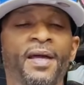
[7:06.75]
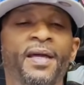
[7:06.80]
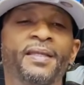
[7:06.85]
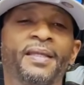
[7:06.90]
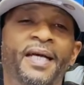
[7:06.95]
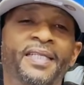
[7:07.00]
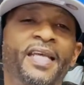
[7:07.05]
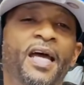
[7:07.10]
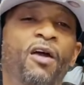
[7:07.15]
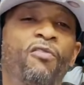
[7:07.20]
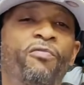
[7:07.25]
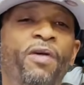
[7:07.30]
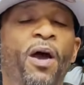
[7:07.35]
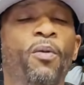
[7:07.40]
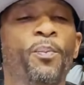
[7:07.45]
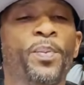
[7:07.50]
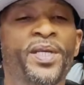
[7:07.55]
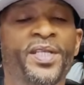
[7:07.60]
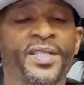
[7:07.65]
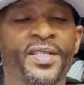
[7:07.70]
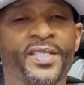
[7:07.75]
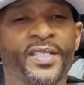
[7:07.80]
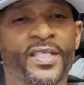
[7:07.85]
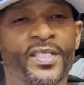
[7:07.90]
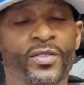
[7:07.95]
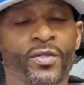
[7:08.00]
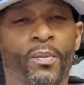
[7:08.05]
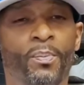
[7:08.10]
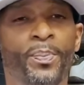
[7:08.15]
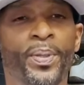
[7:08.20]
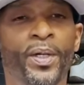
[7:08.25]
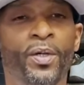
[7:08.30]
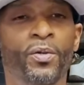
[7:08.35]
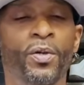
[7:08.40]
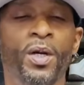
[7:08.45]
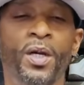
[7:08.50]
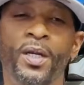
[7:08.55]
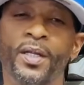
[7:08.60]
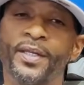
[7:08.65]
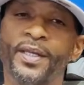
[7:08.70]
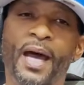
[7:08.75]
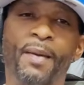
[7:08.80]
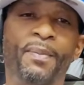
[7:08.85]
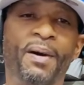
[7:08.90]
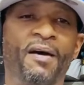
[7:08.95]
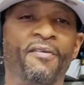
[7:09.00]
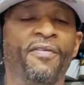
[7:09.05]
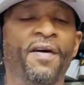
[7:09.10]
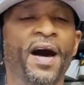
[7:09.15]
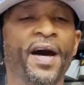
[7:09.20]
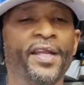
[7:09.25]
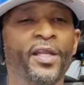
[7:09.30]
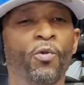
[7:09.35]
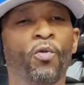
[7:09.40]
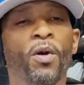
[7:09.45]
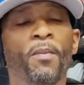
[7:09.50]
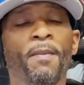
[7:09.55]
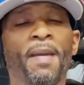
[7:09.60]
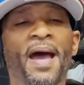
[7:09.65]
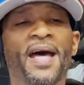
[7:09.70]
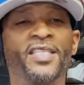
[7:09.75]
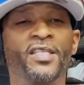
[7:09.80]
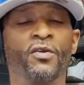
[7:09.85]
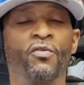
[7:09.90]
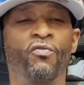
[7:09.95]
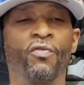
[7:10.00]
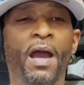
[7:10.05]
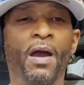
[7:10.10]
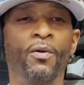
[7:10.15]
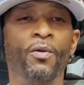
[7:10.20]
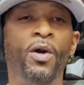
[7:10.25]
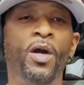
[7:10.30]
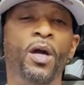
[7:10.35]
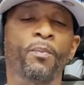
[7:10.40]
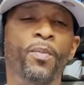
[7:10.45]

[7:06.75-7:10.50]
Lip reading: That's how route businesses are built, not by finding one massive route,